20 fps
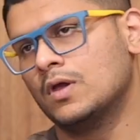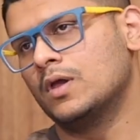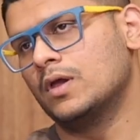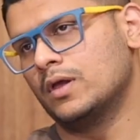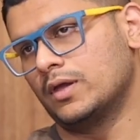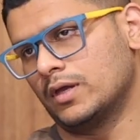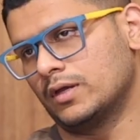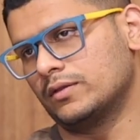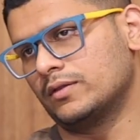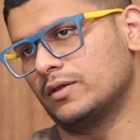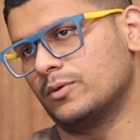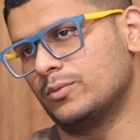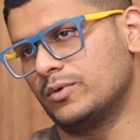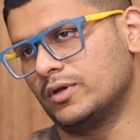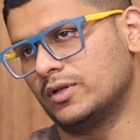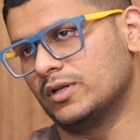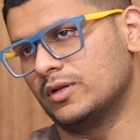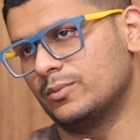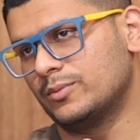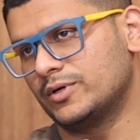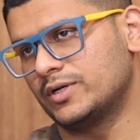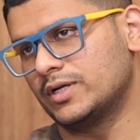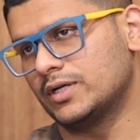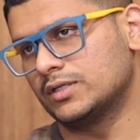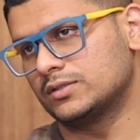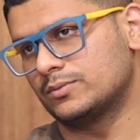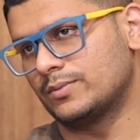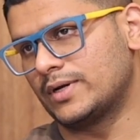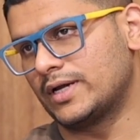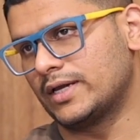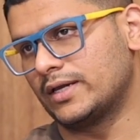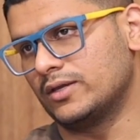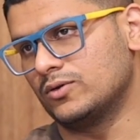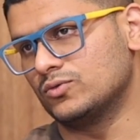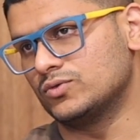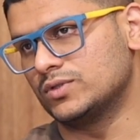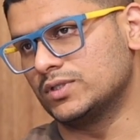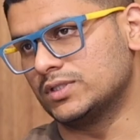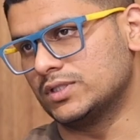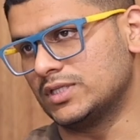They're being limitless by
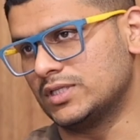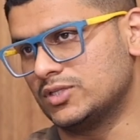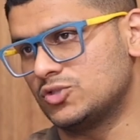using these